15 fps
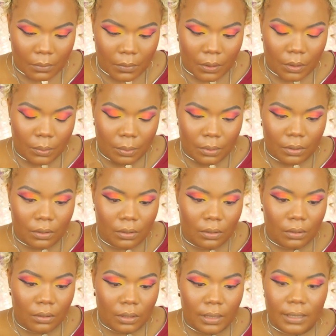Oops,
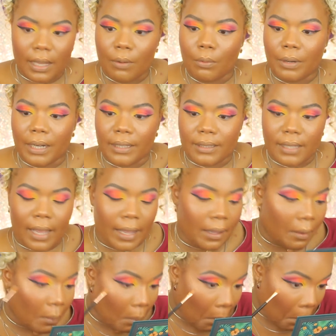because I want it tight.
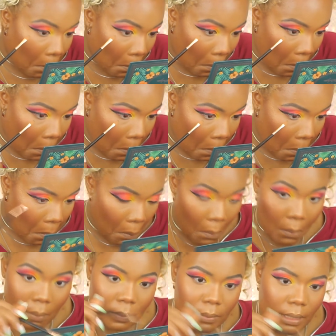
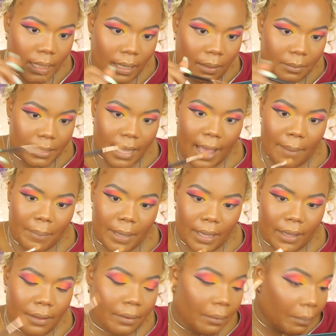And I'm tapping
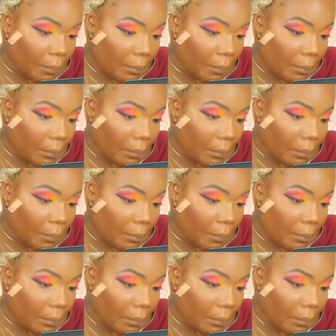it.